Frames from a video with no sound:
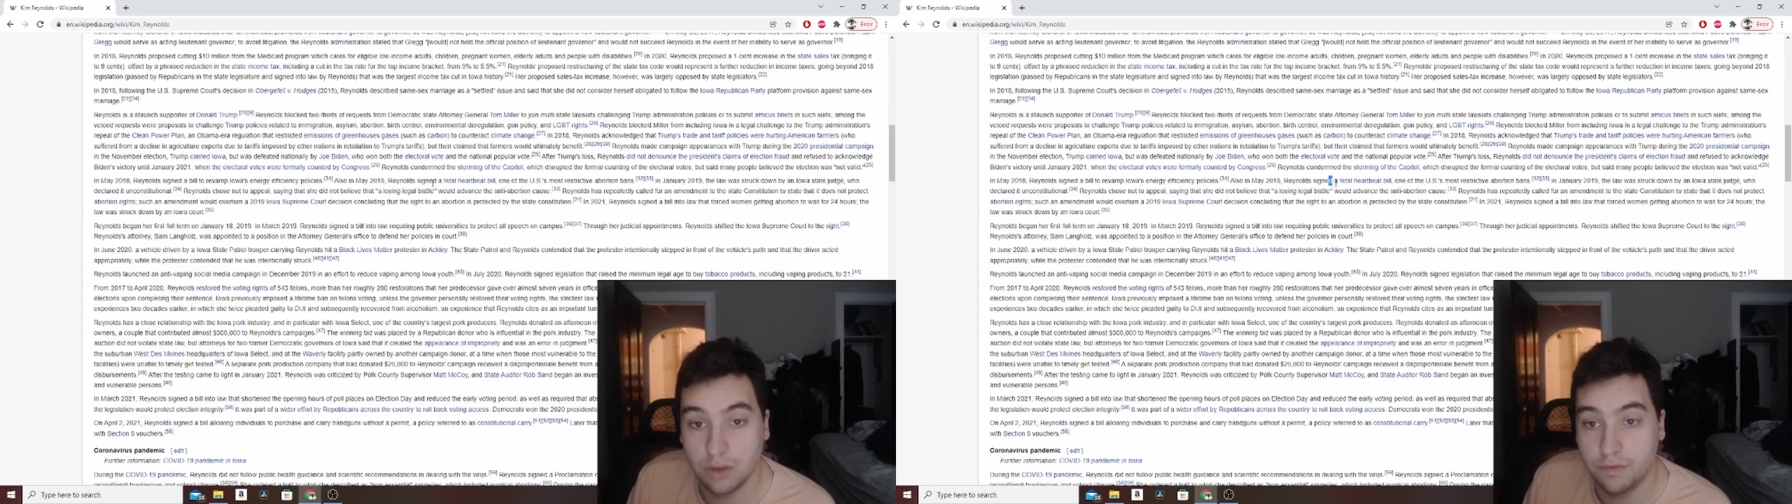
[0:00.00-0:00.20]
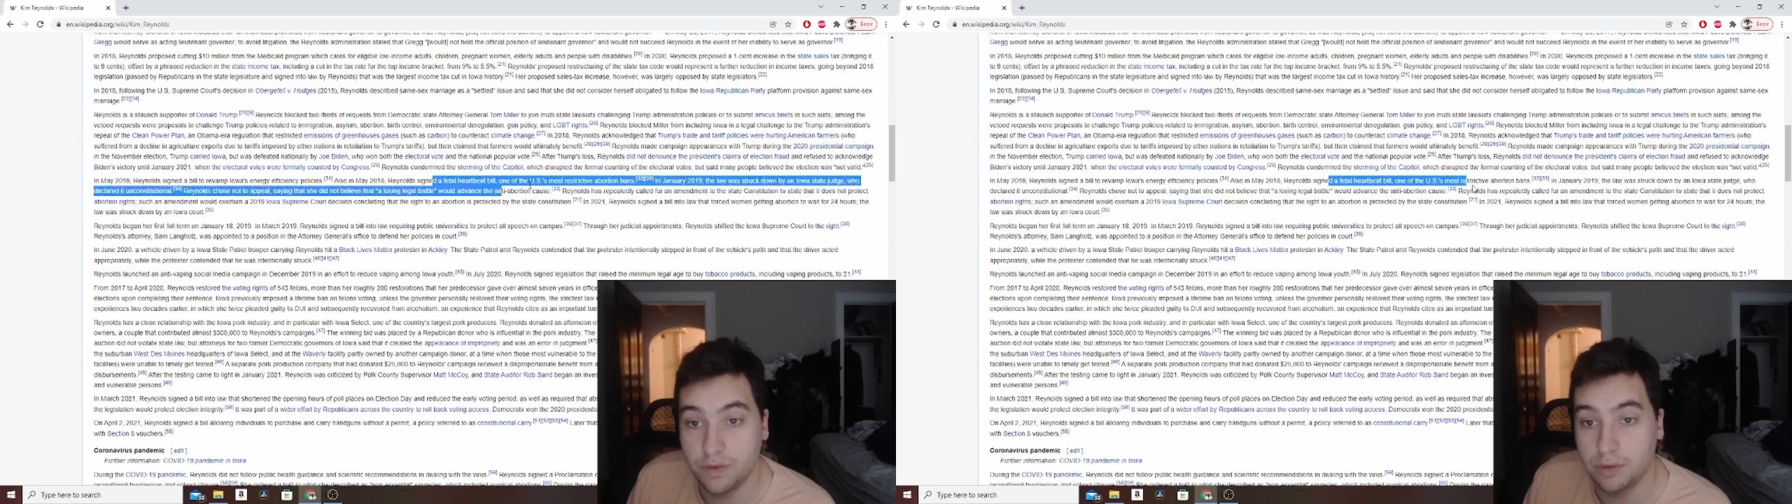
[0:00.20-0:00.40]

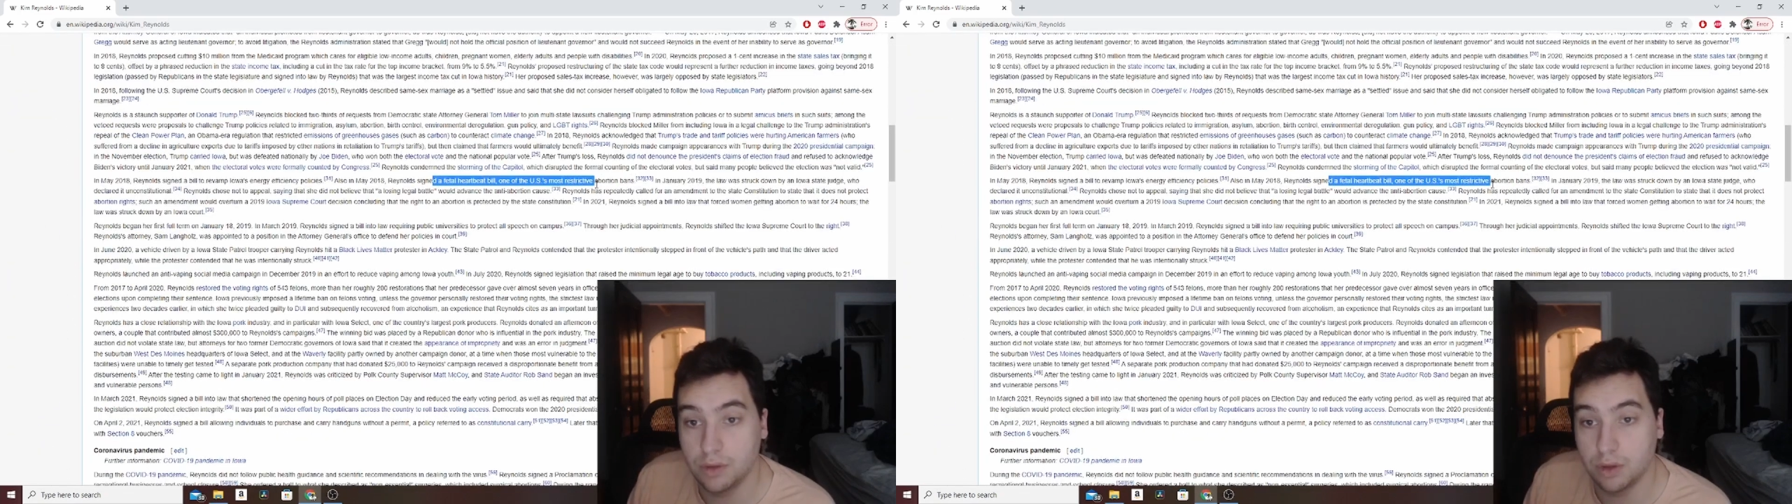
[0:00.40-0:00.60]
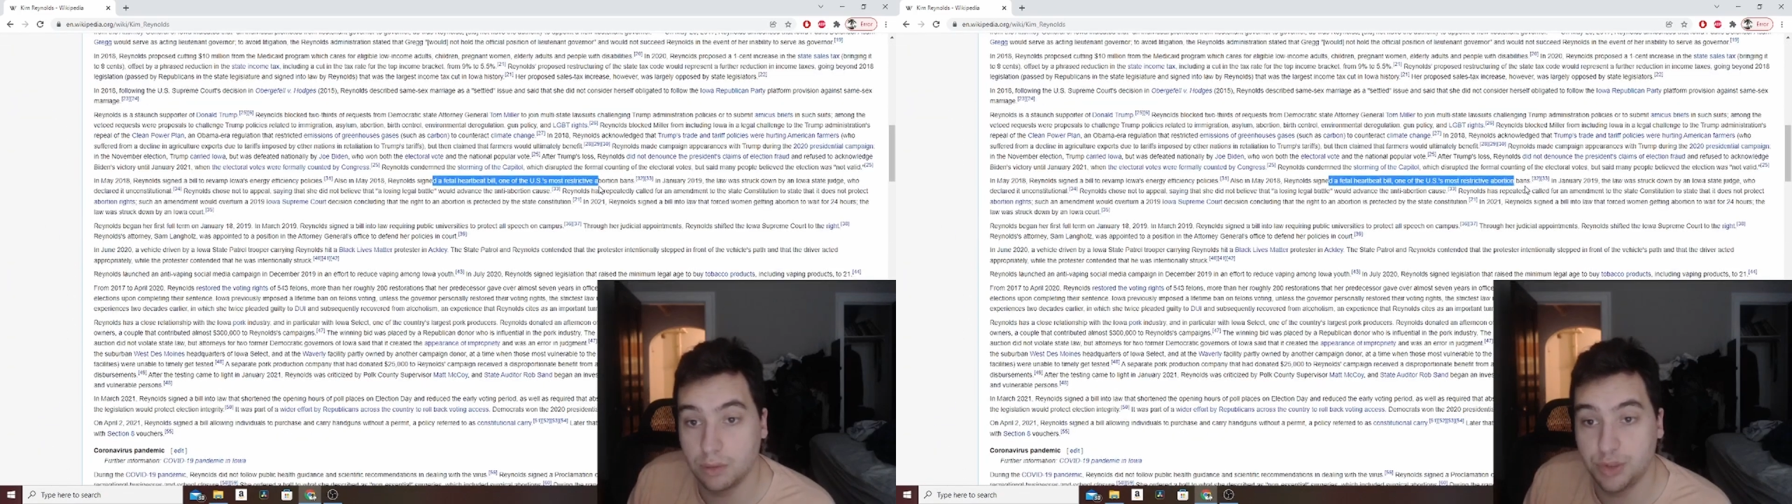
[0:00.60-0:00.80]
Fetal
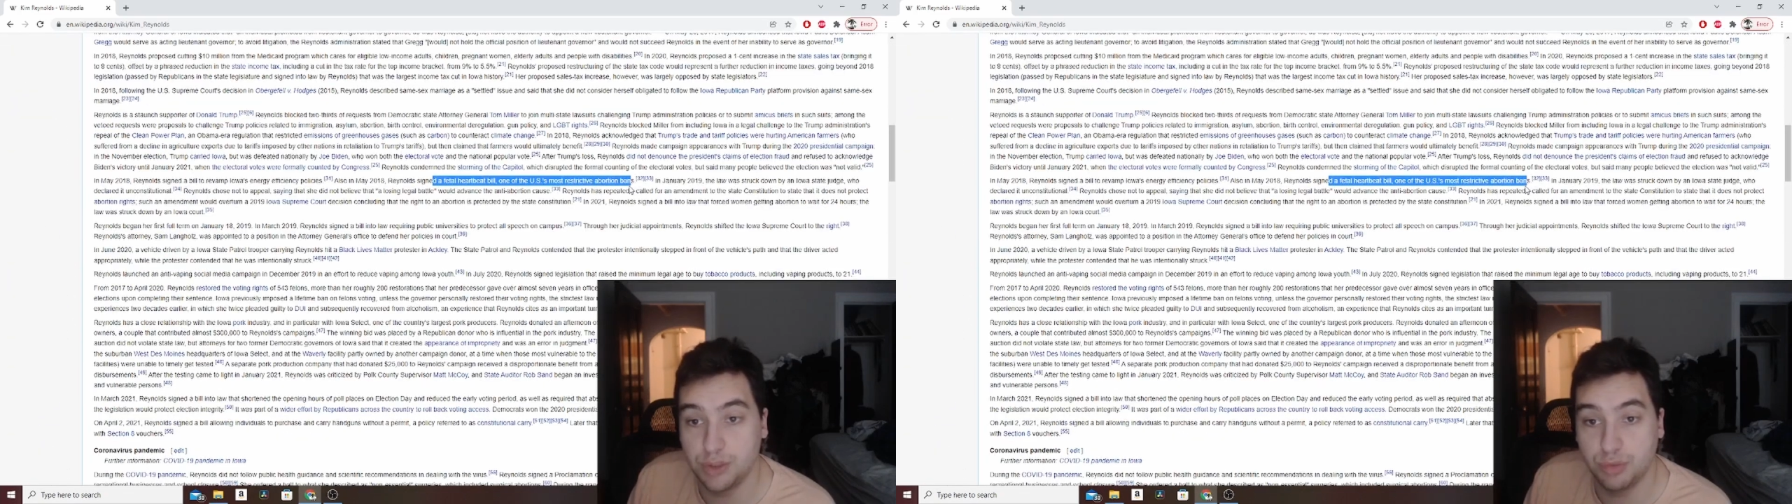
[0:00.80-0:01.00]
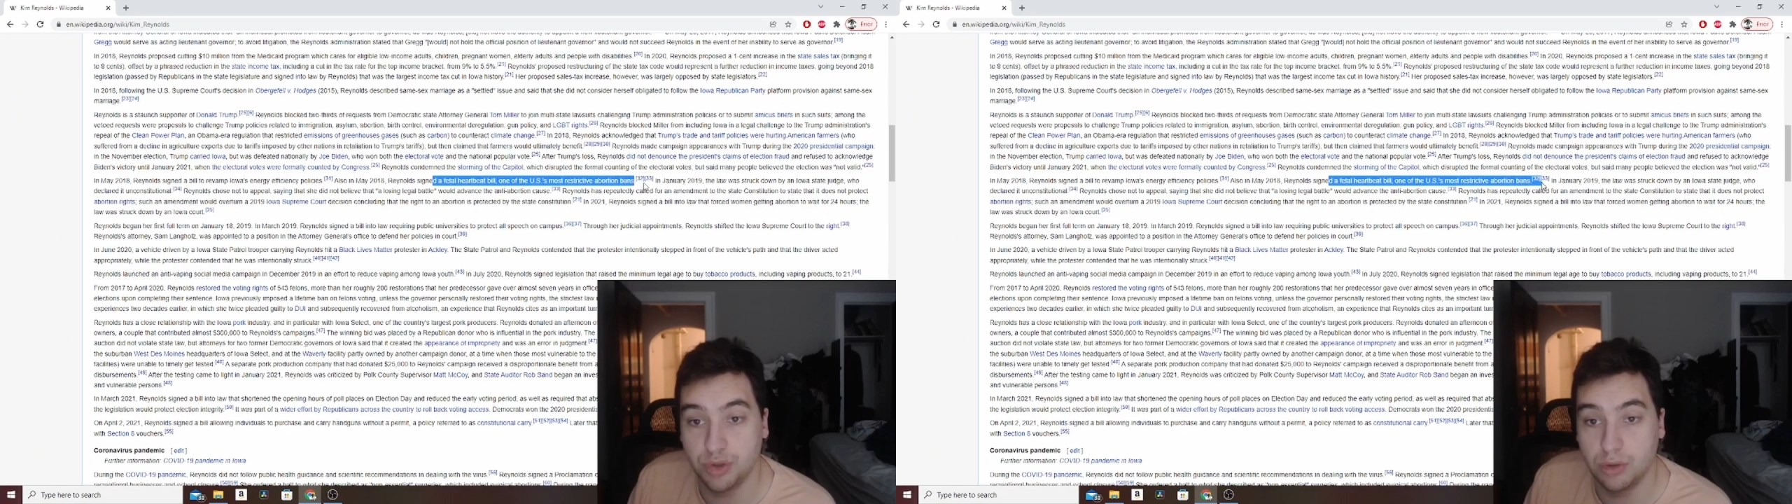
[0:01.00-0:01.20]

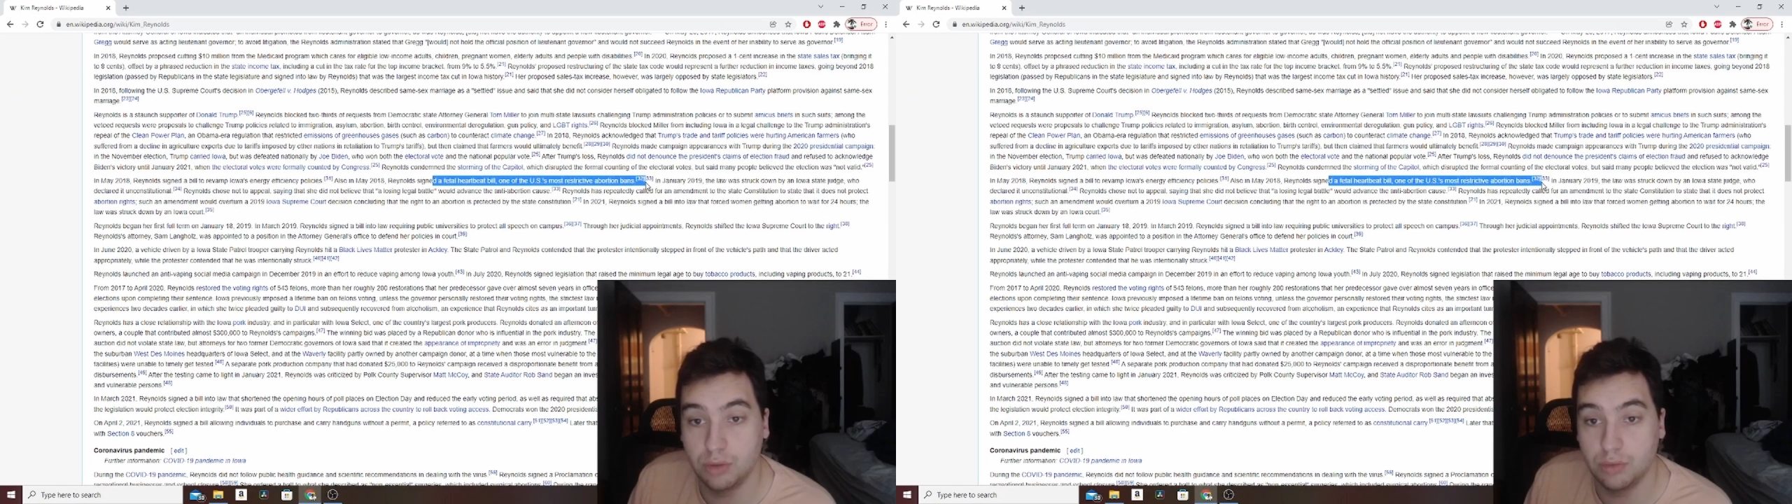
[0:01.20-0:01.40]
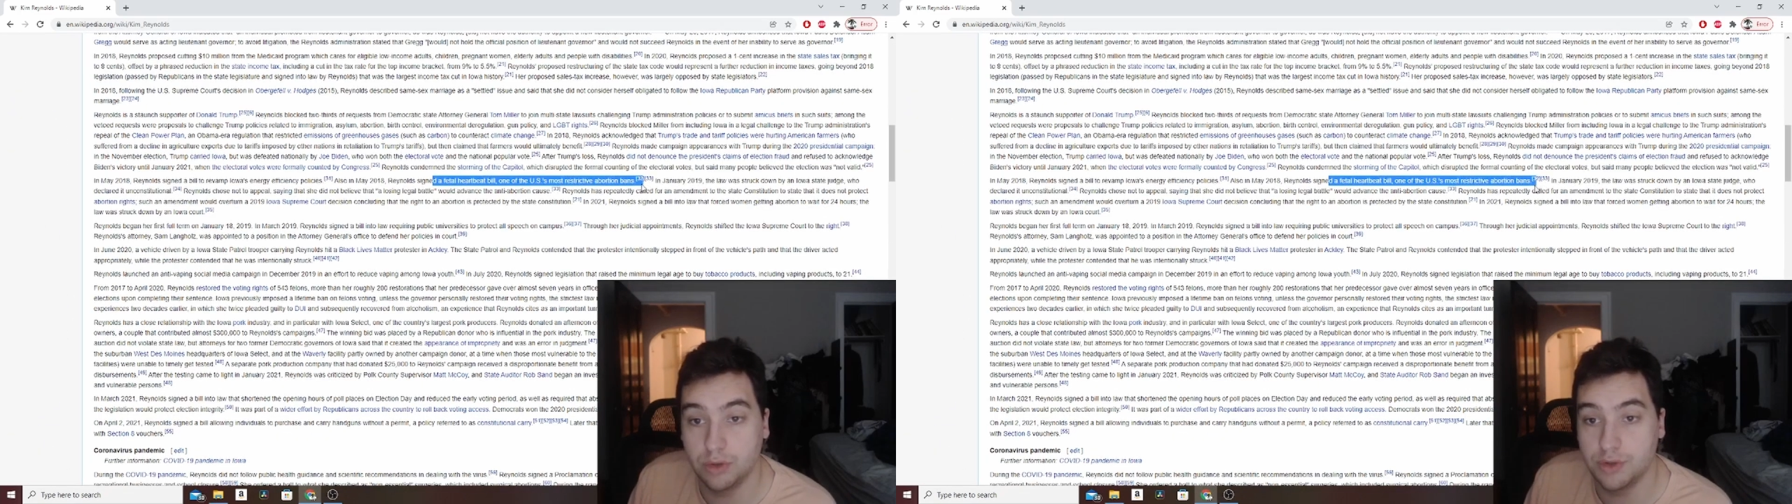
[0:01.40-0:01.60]
heartbeat
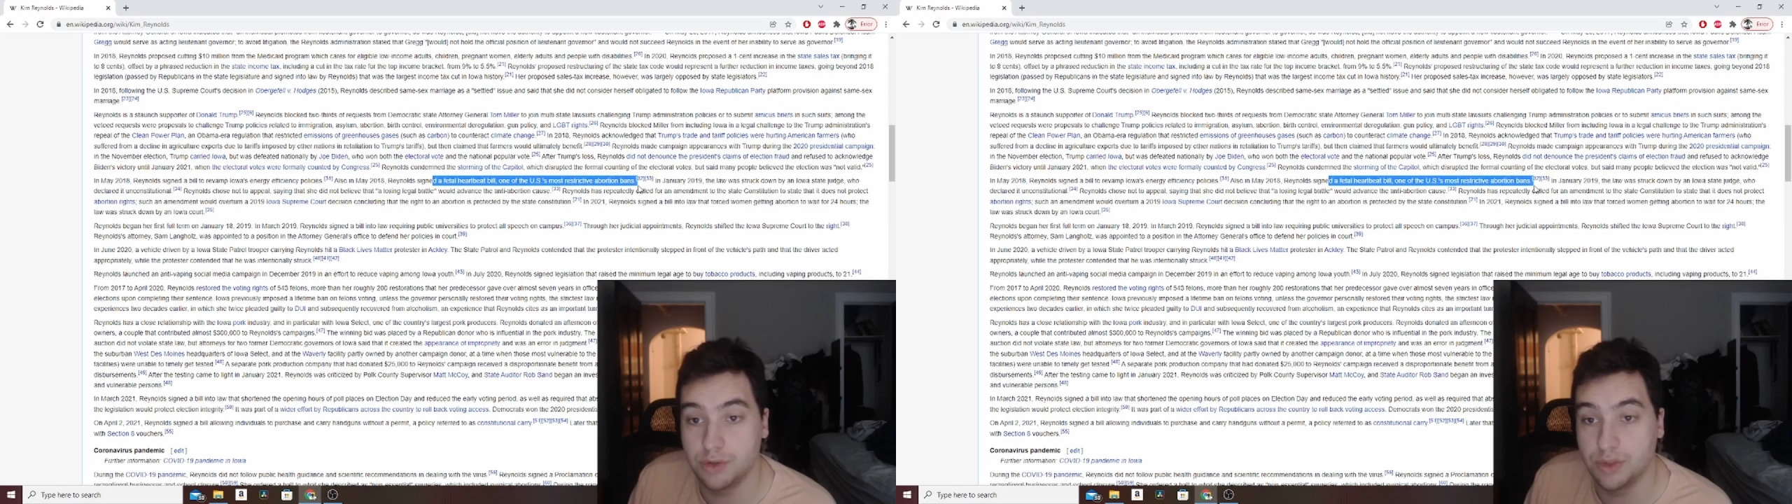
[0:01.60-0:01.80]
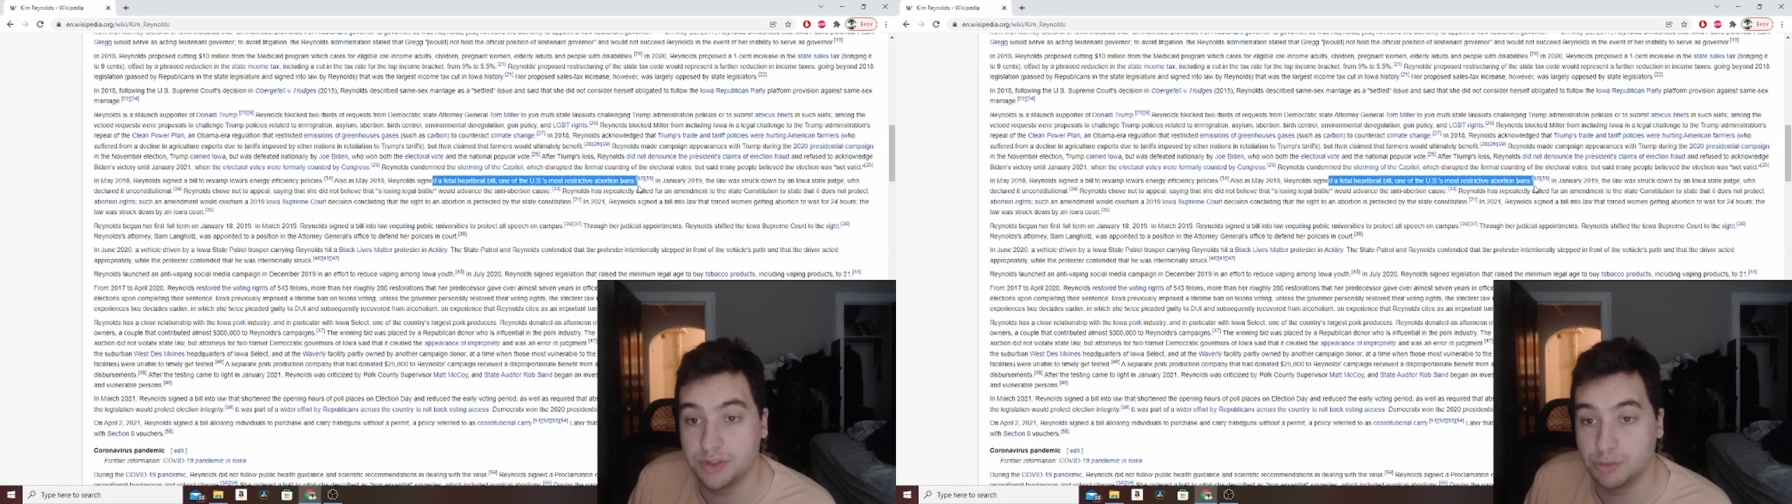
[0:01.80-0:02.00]
bill, one of the
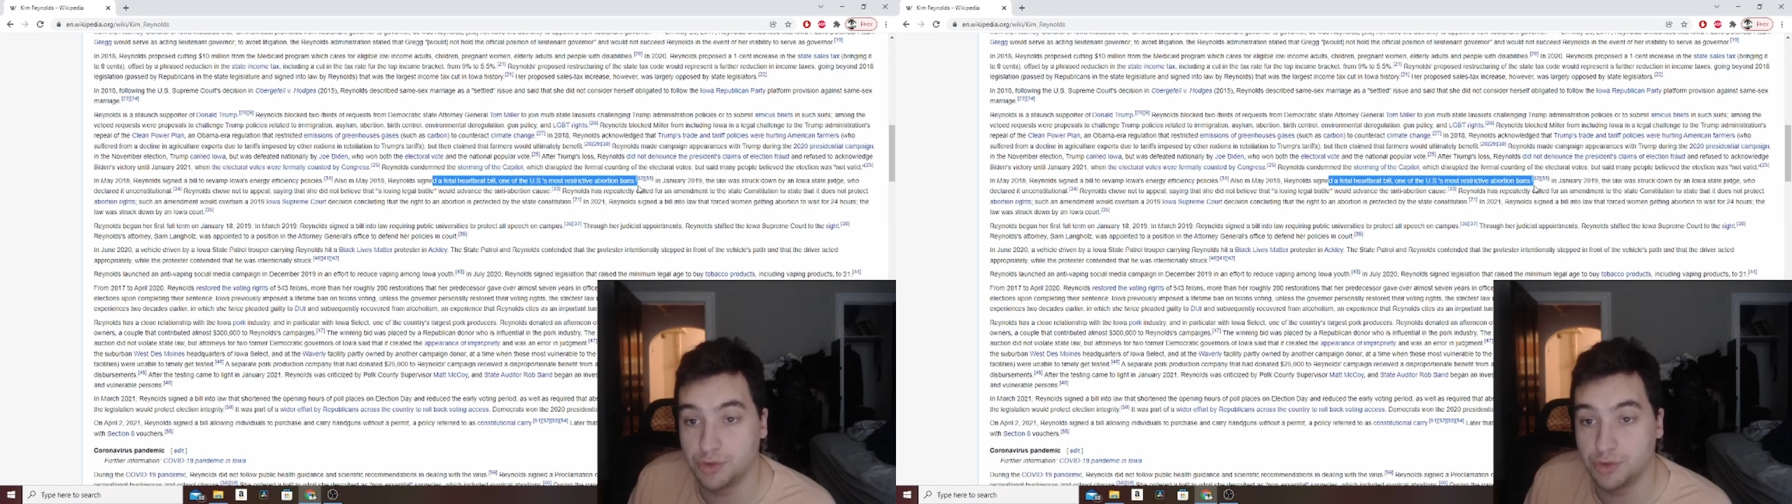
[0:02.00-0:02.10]
U.S.